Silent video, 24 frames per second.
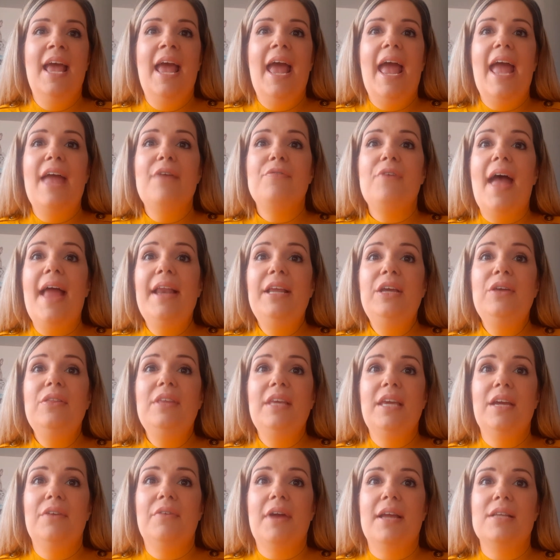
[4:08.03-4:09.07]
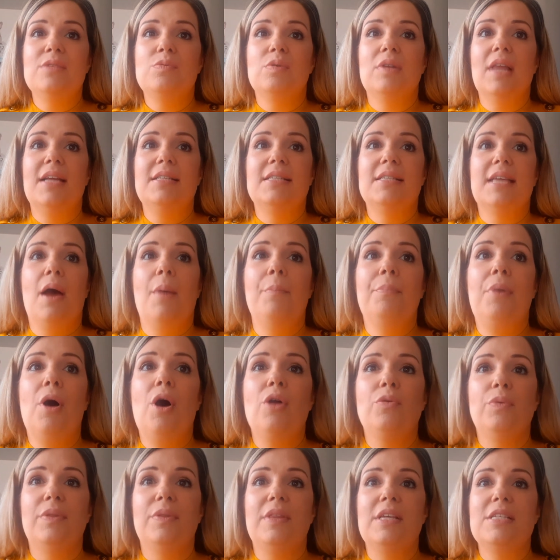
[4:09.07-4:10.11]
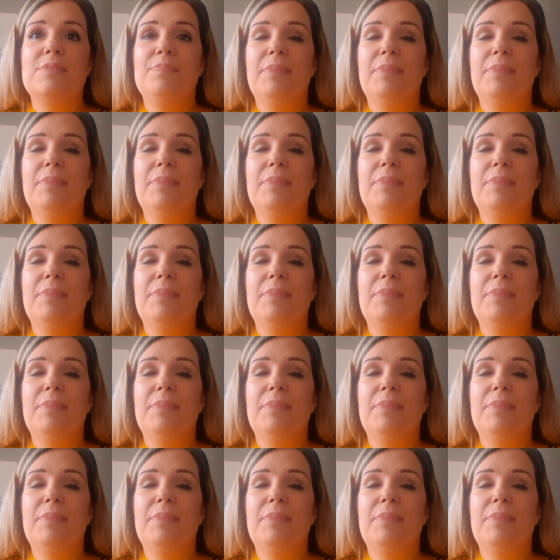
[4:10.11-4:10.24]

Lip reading: If any other year 8s would like to get on board with this,